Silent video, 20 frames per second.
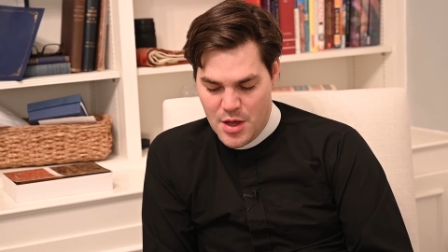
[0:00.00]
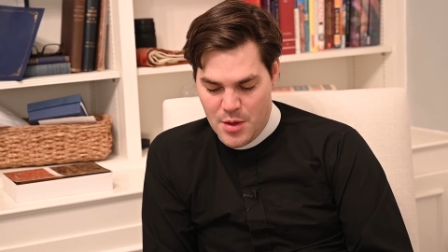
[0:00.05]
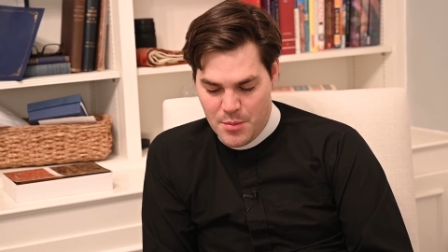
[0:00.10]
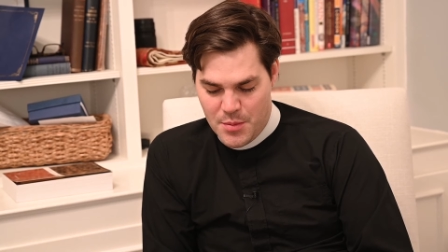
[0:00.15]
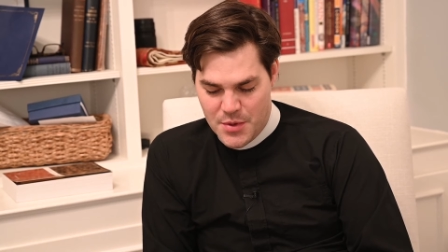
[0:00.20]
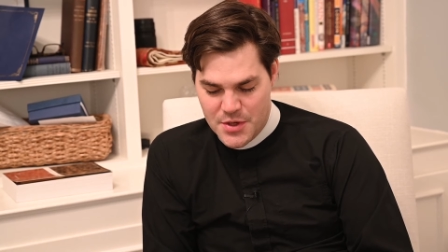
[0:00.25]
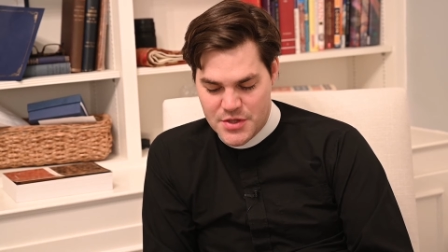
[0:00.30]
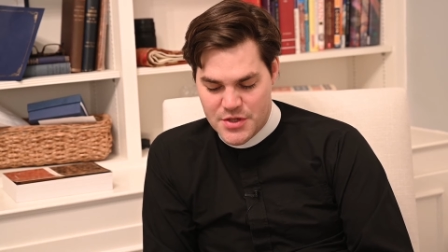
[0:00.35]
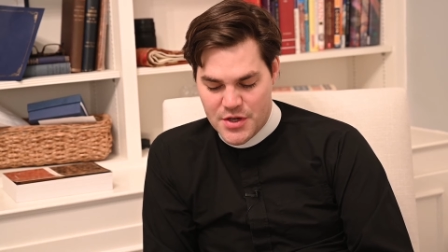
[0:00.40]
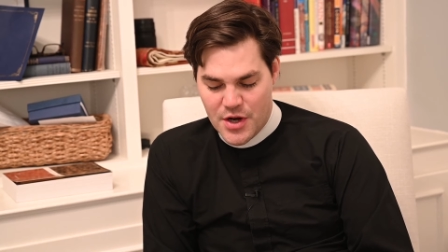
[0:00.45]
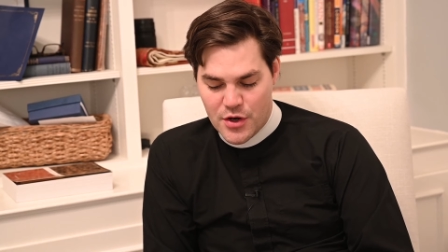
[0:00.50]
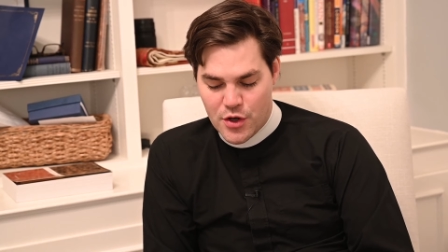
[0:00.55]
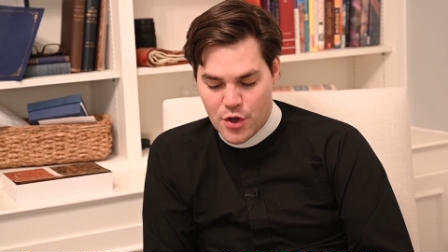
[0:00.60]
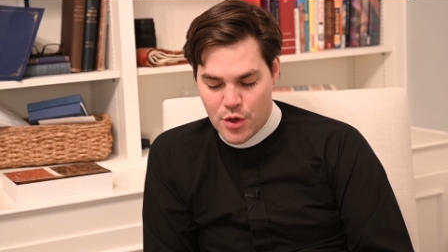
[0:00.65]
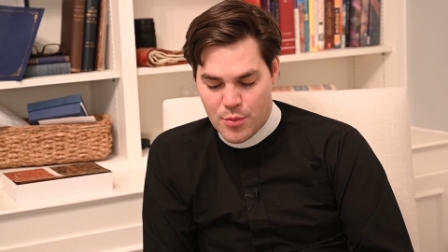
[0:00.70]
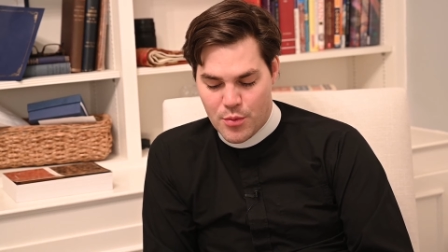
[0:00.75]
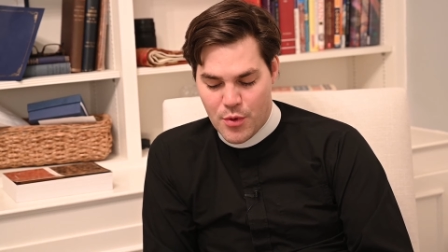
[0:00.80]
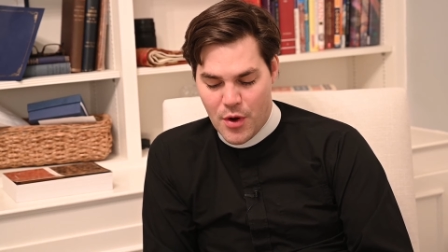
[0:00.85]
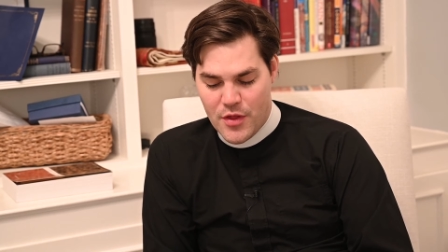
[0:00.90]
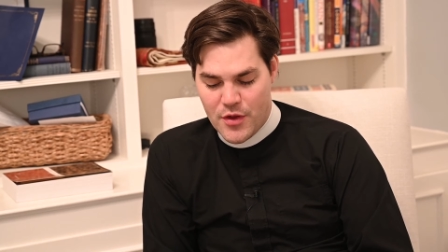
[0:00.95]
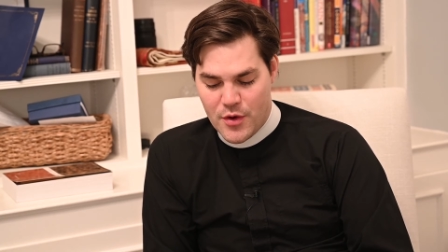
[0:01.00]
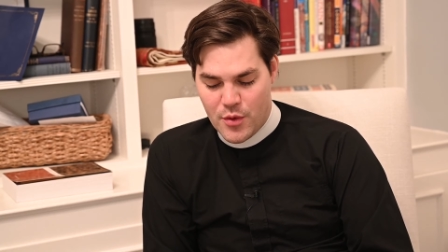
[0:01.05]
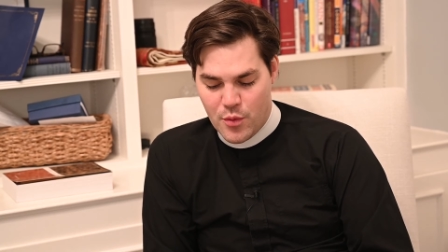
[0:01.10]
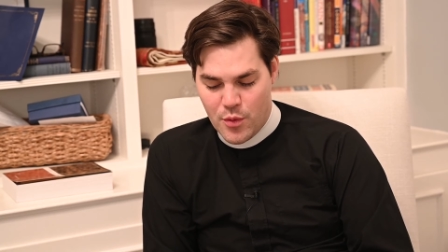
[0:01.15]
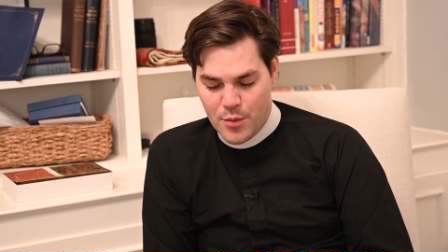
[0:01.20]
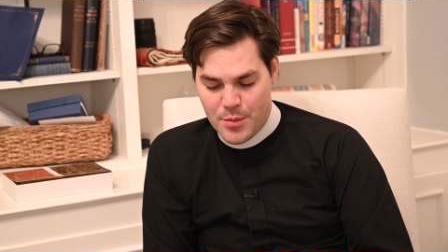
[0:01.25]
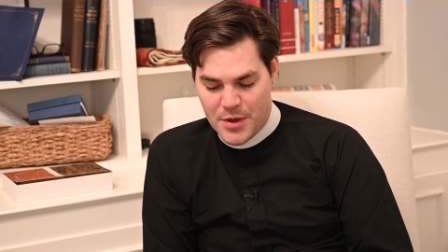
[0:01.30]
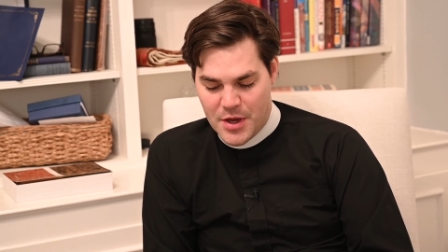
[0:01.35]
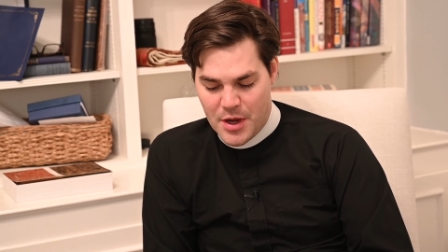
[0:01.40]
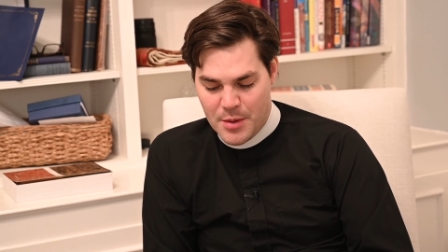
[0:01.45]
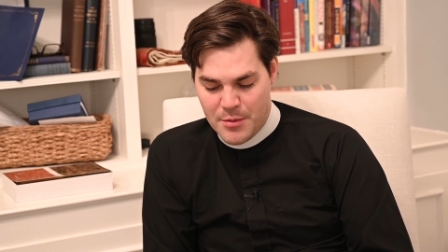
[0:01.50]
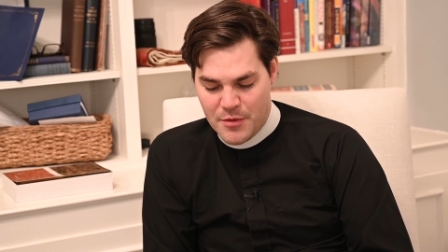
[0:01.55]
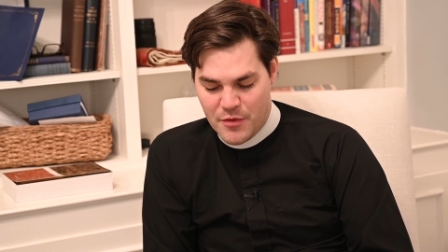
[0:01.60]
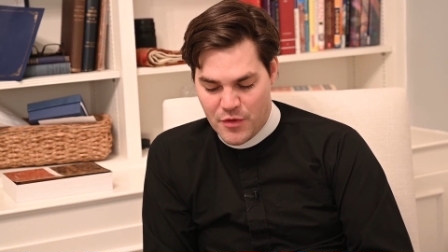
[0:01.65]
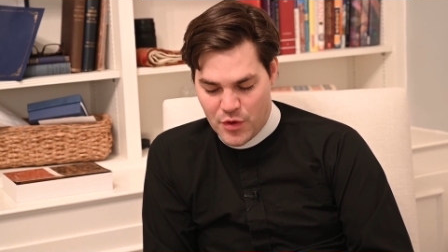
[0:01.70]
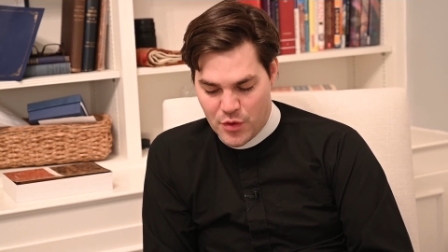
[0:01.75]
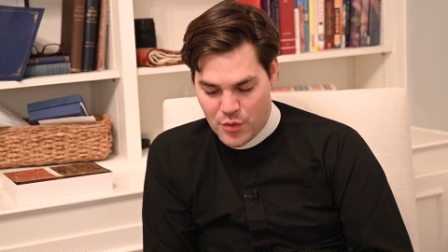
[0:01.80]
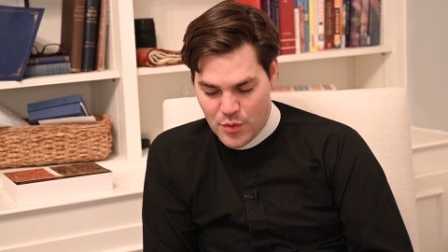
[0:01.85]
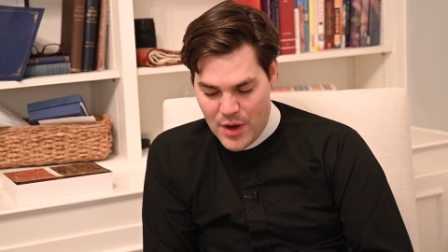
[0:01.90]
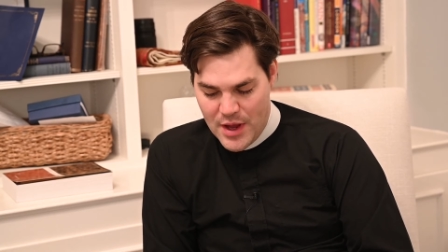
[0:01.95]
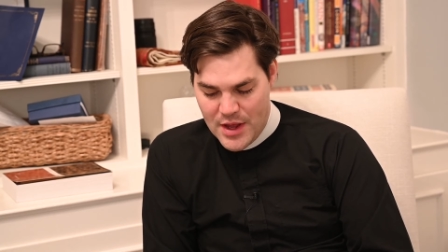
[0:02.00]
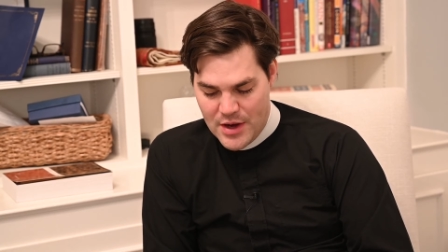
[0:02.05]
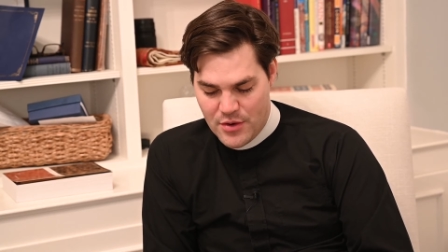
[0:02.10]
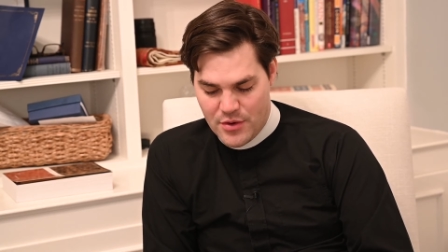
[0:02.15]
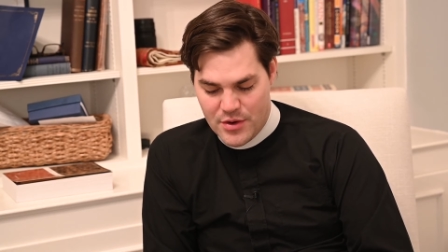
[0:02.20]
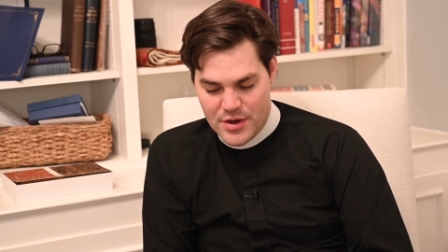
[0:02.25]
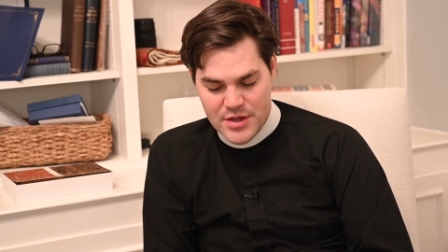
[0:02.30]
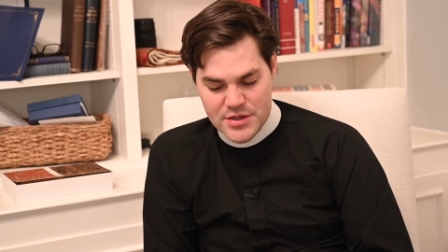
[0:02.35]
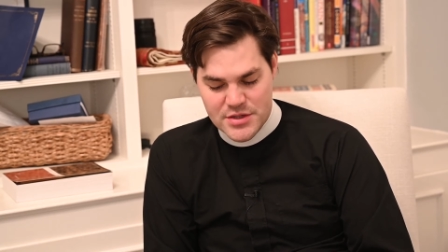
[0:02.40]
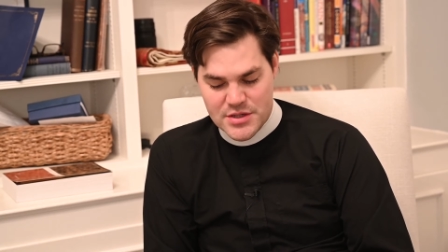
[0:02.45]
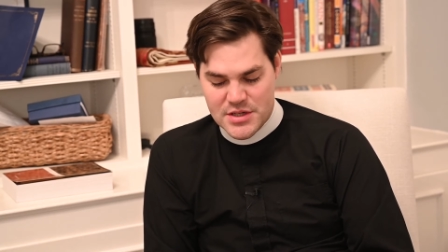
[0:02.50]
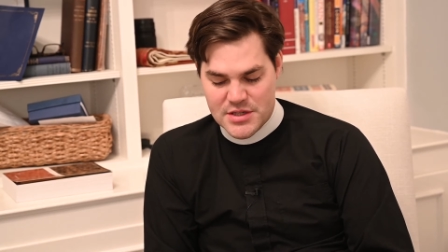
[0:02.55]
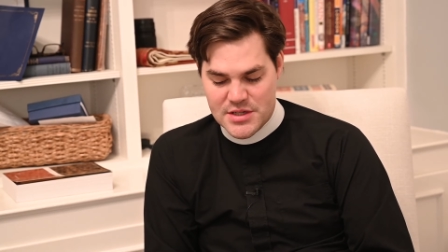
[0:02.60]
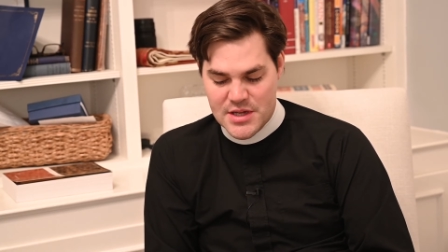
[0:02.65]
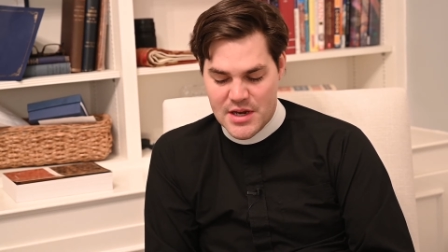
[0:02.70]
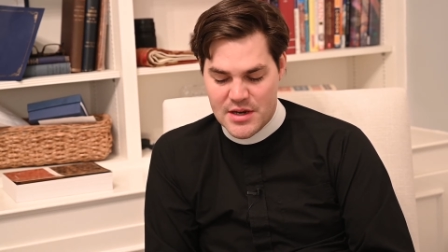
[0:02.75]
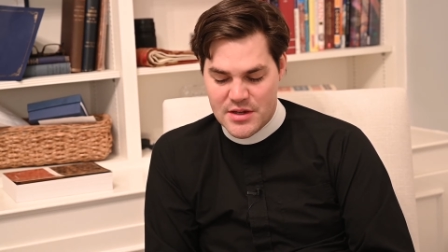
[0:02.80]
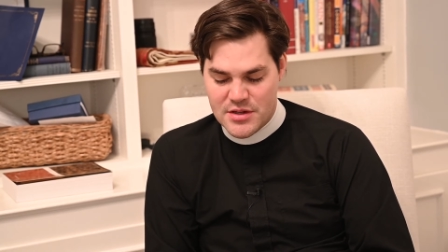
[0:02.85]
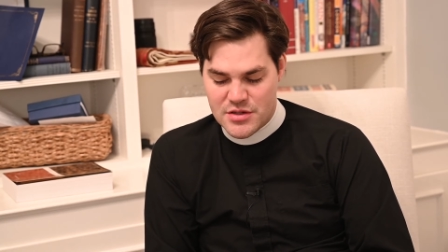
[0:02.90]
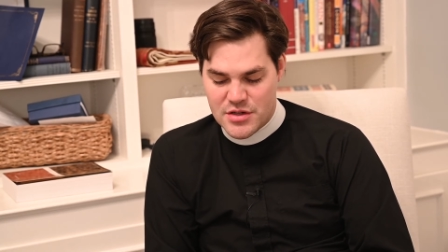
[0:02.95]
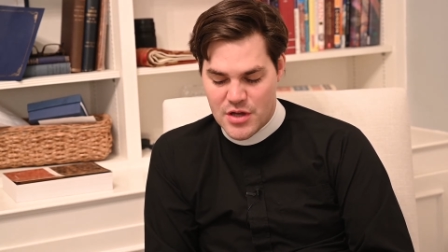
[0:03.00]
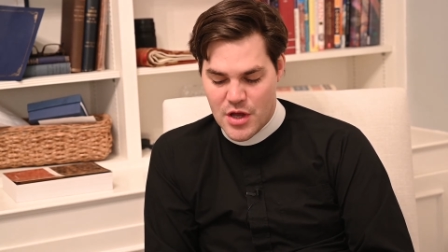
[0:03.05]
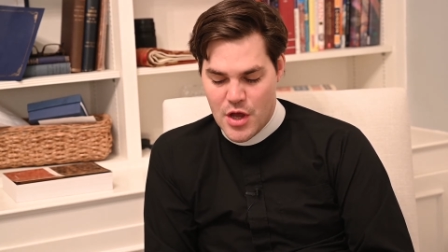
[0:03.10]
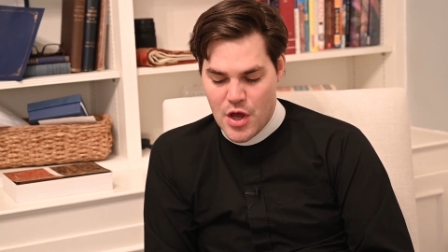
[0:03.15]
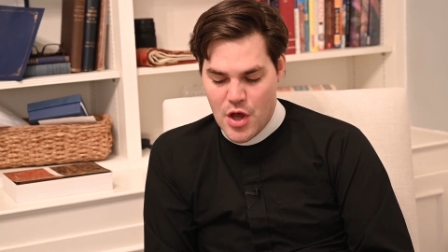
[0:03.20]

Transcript: But his younger brother will become even greater, and his descendants